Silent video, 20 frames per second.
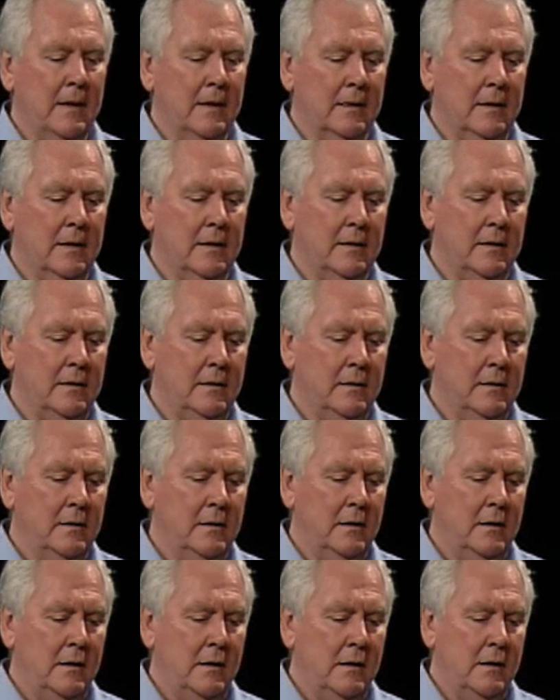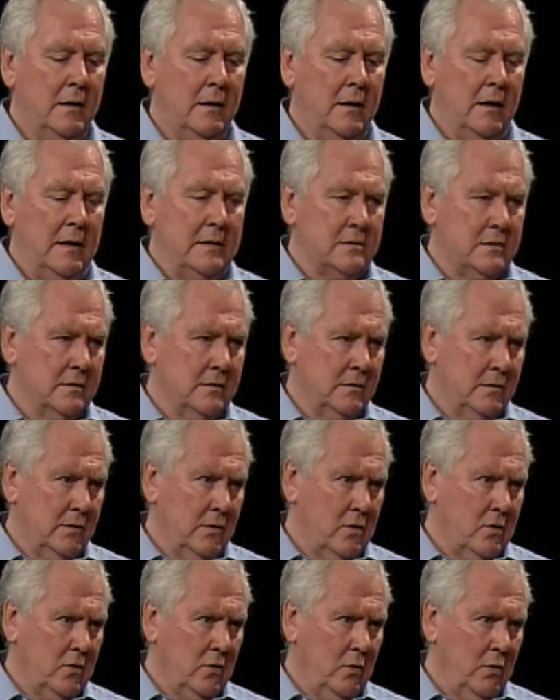Okay. It's a
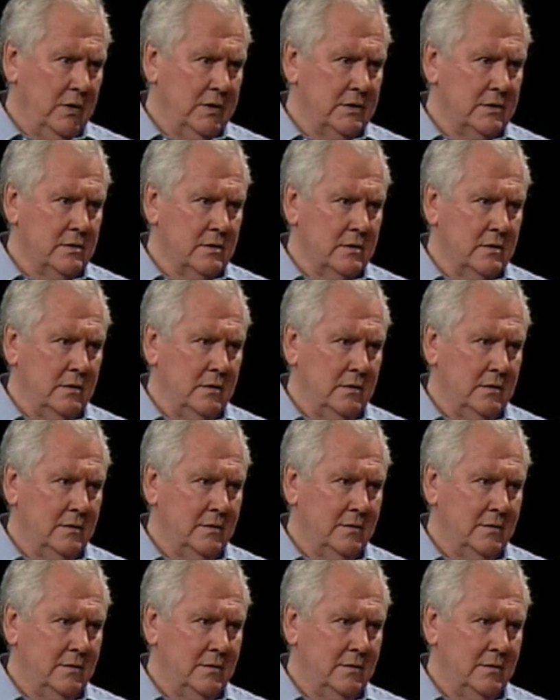long question,